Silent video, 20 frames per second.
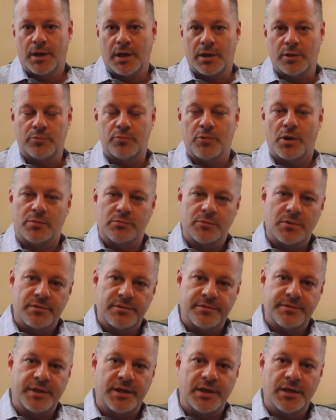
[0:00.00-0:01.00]
and one more
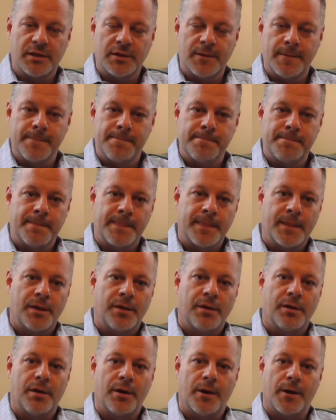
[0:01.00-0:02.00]
thing,
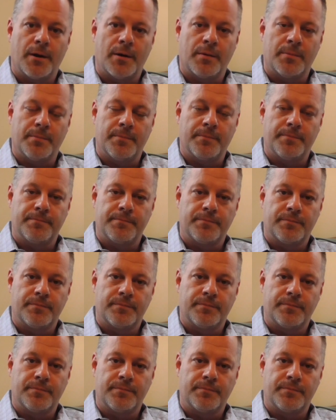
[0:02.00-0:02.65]
um,